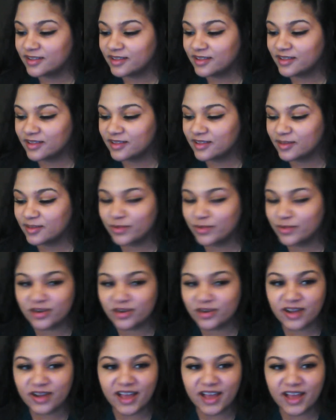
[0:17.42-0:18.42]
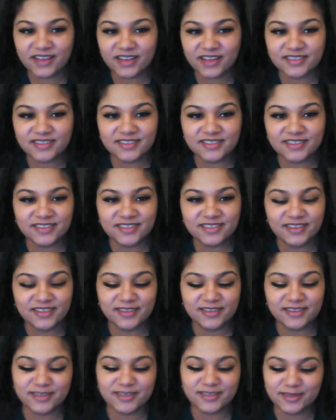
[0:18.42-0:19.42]
computer has. This
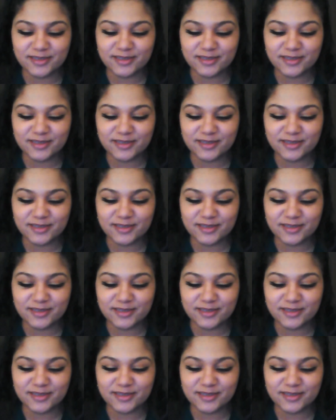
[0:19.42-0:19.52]
is